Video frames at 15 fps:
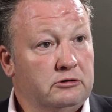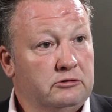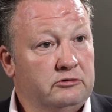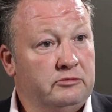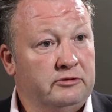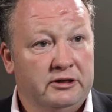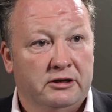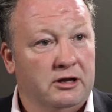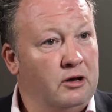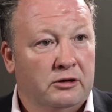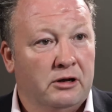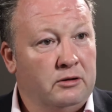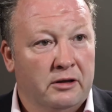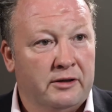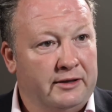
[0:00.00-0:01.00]
And we said,
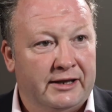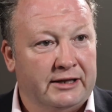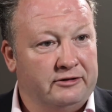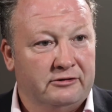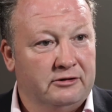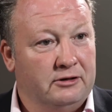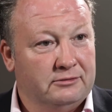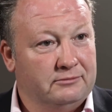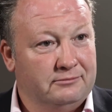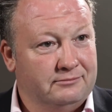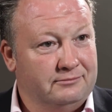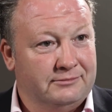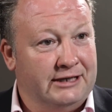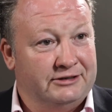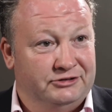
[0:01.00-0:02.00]
no,
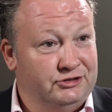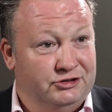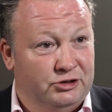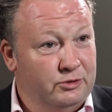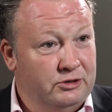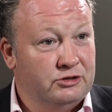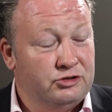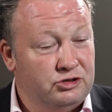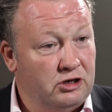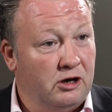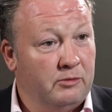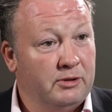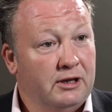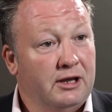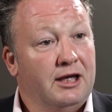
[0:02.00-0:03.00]
that's just doing your
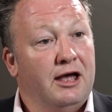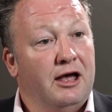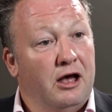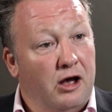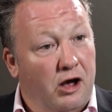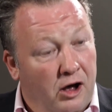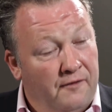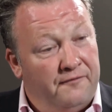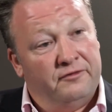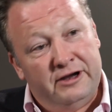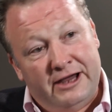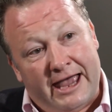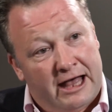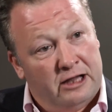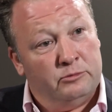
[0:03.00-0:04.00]
job.
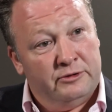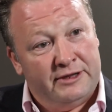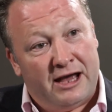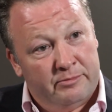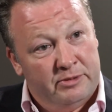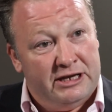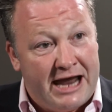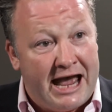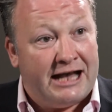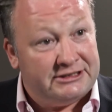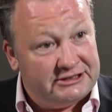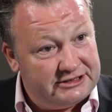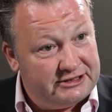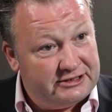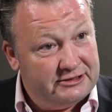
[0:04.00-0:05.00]
Offering help without being
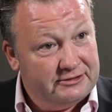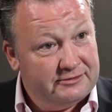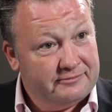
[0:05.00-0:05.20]
asked